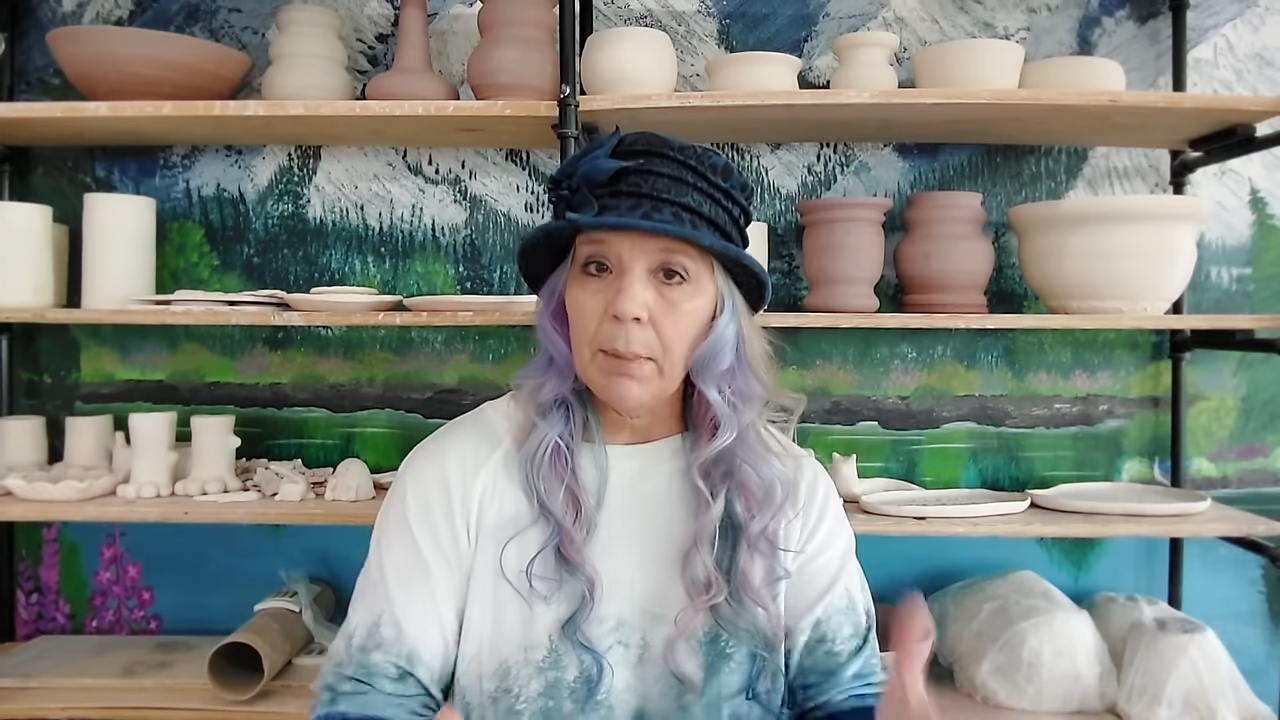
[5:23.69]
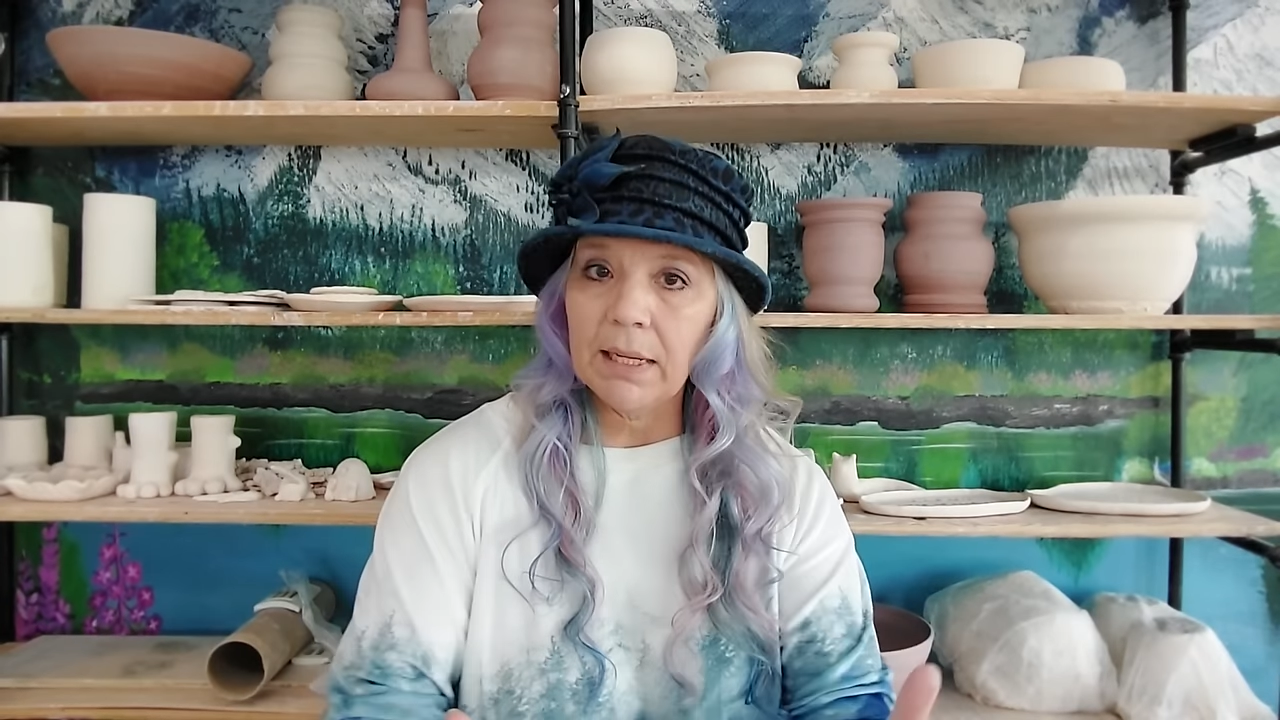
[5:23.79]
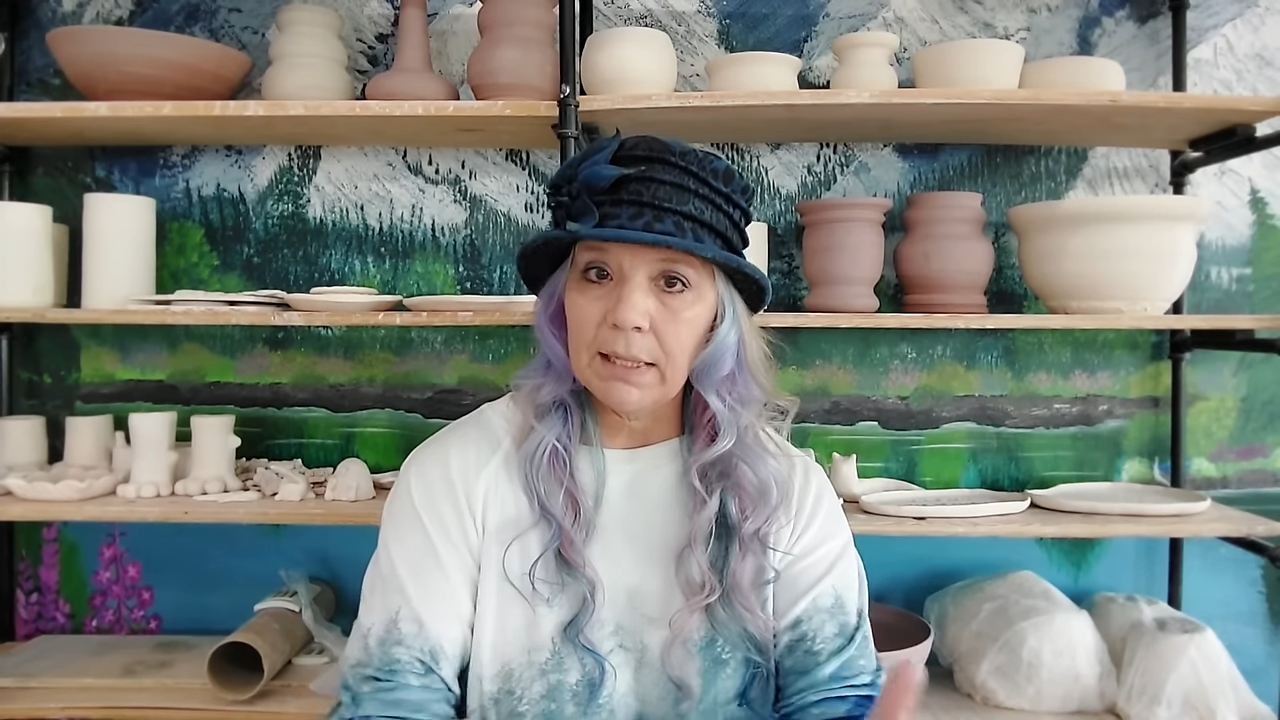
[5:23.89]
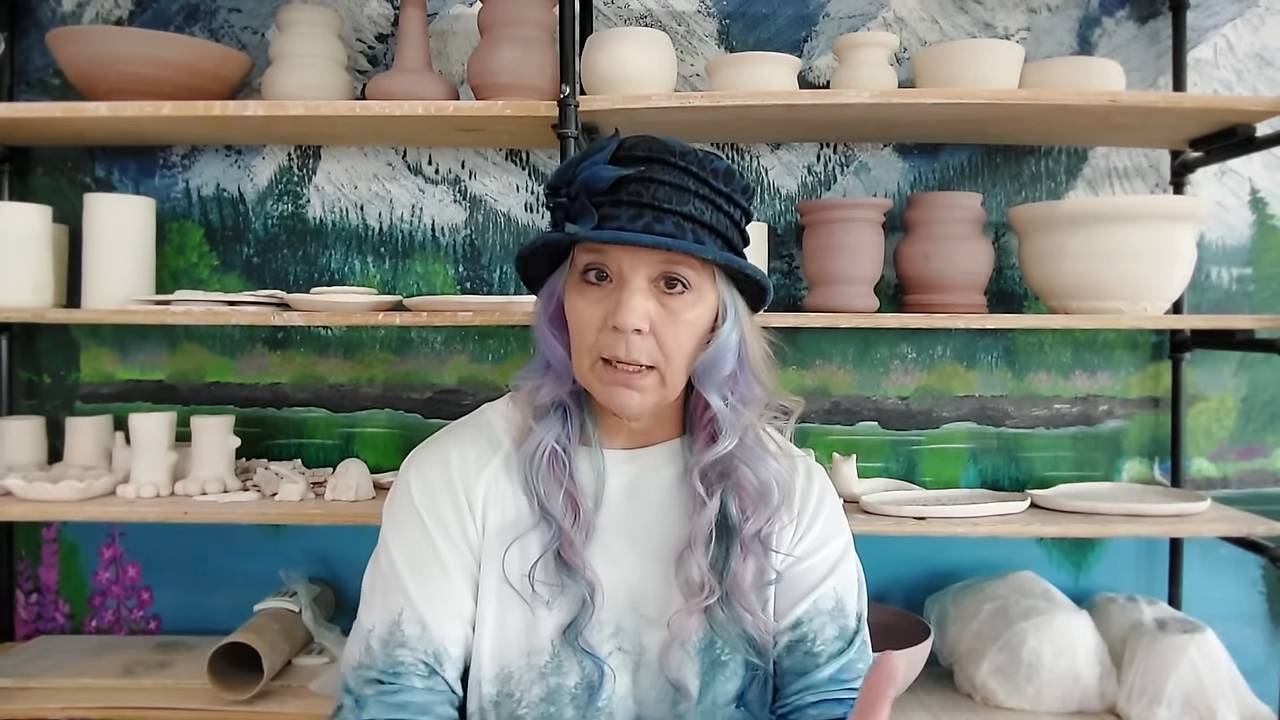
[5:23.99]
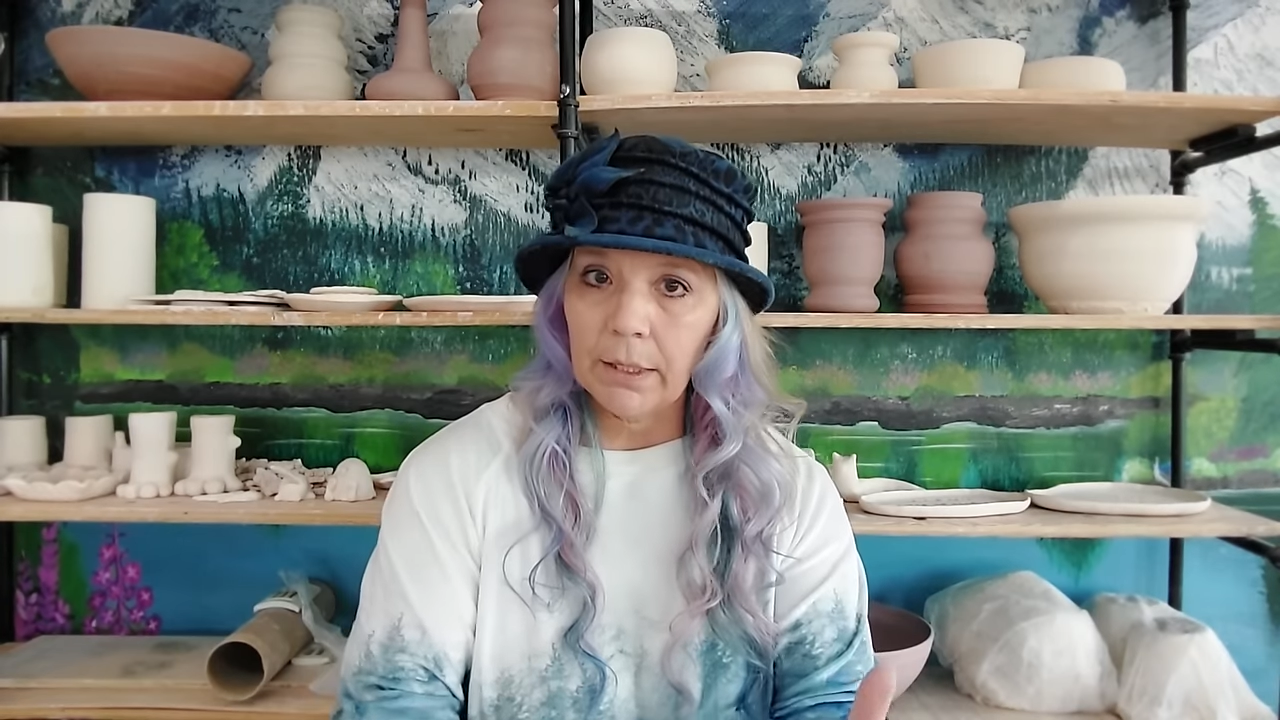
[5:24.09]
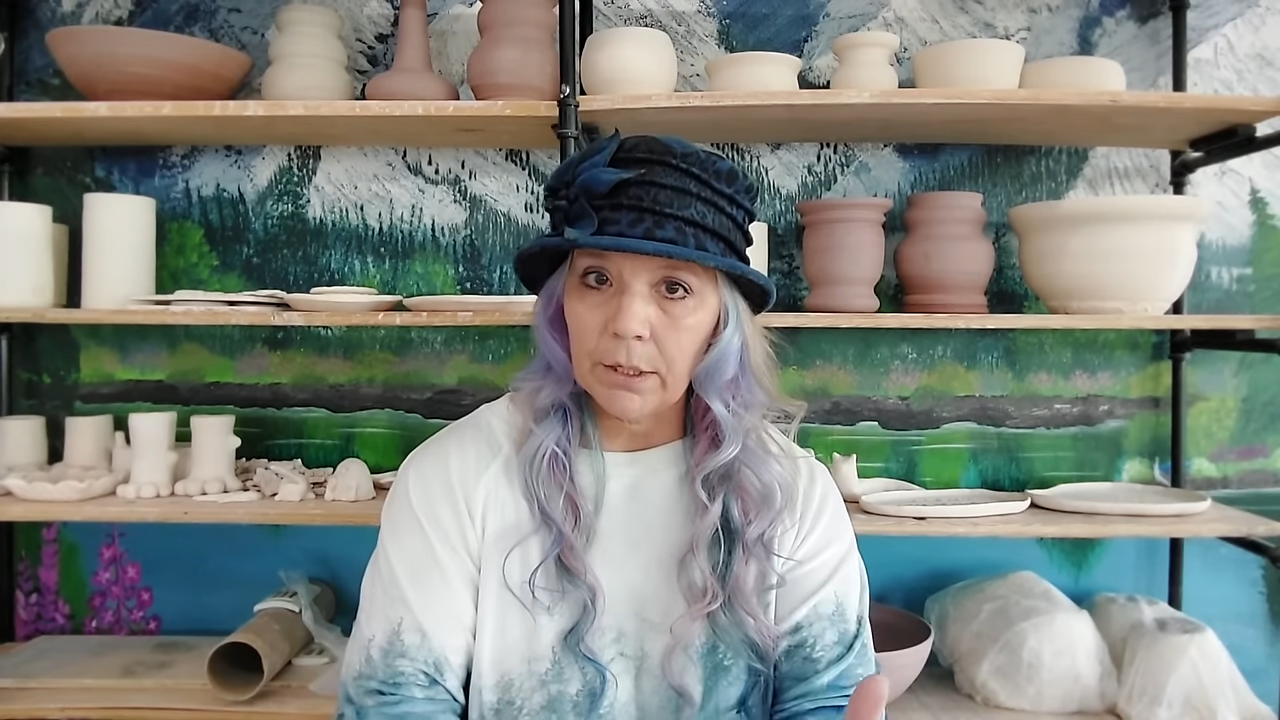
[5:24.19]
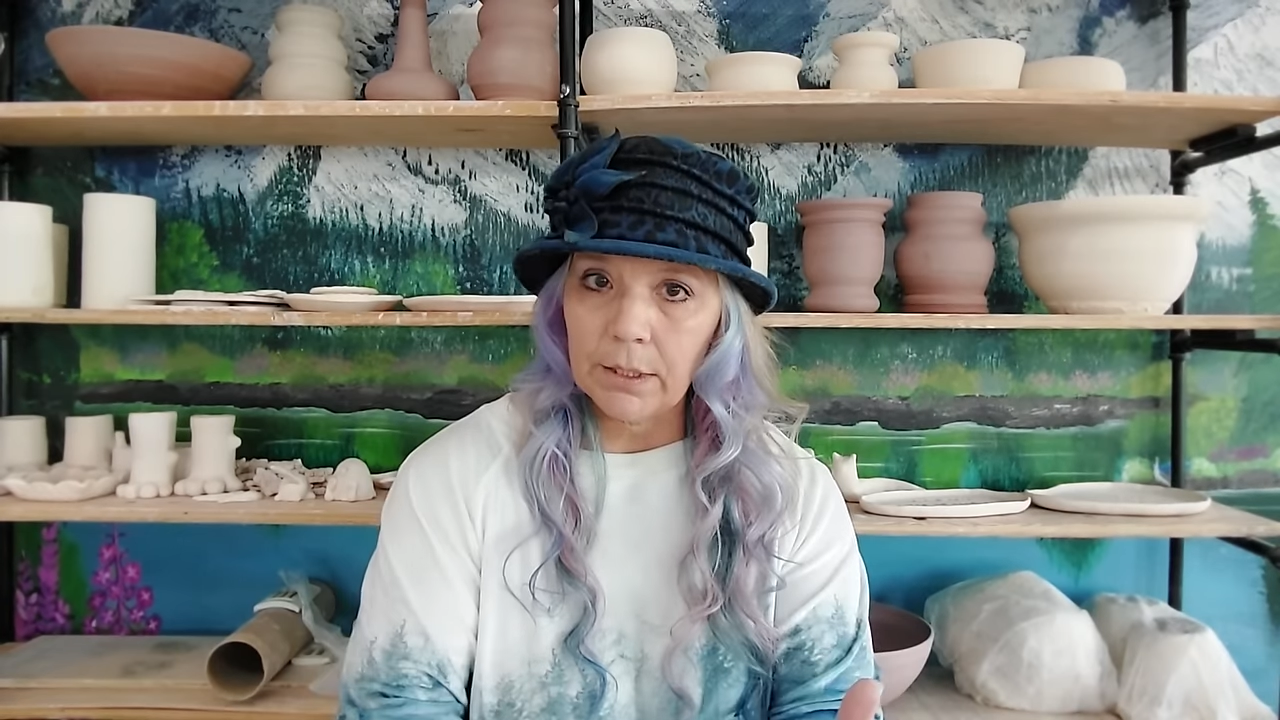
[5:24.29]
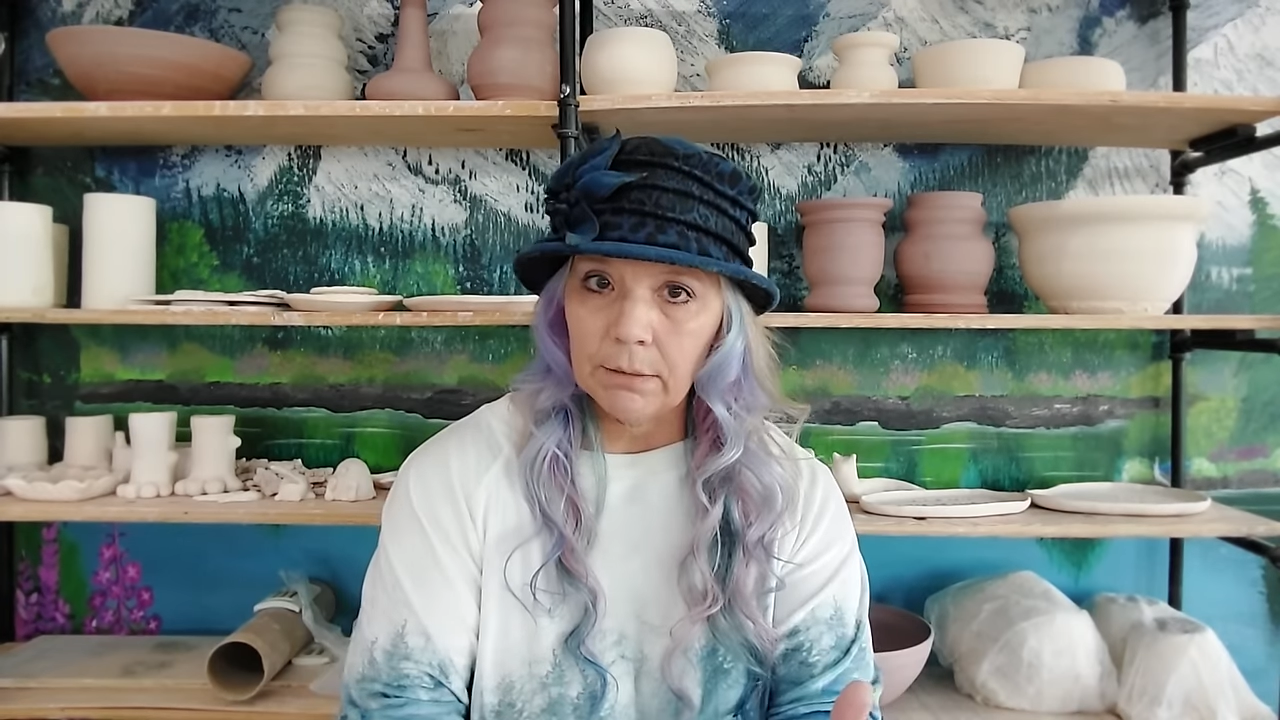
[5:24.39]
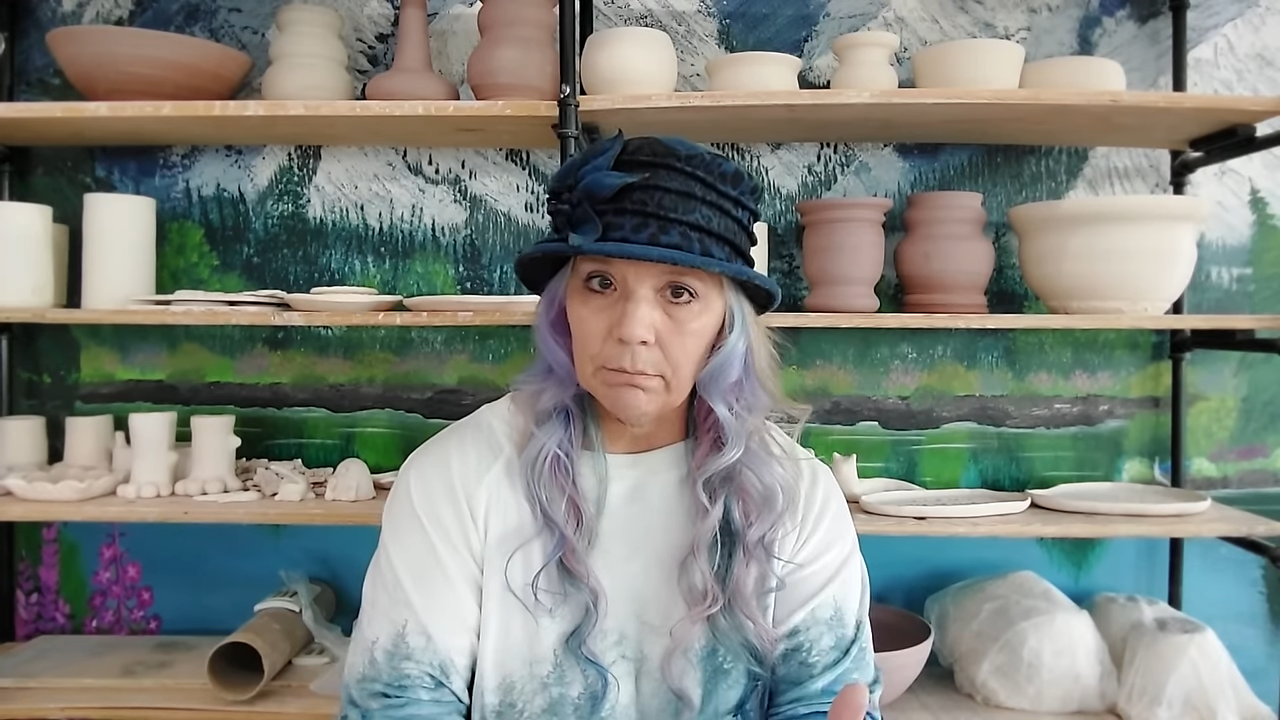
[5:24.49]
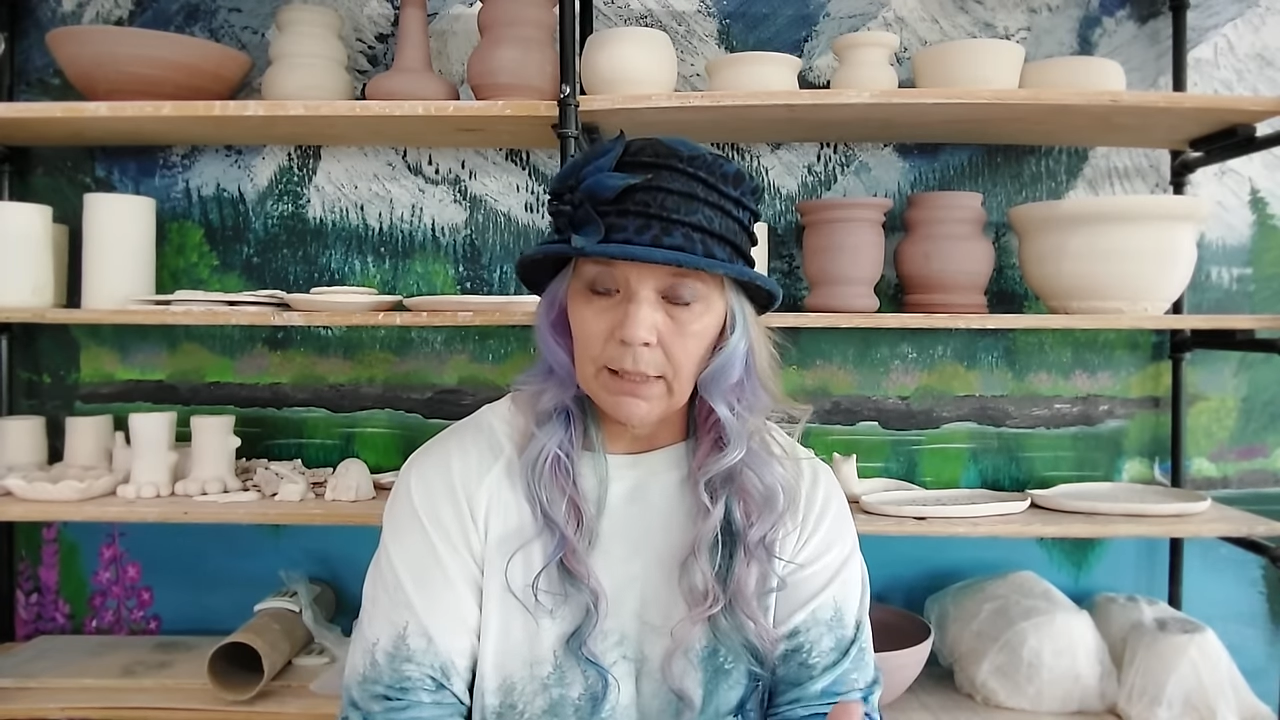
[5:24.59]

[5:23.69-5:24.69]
bestsellers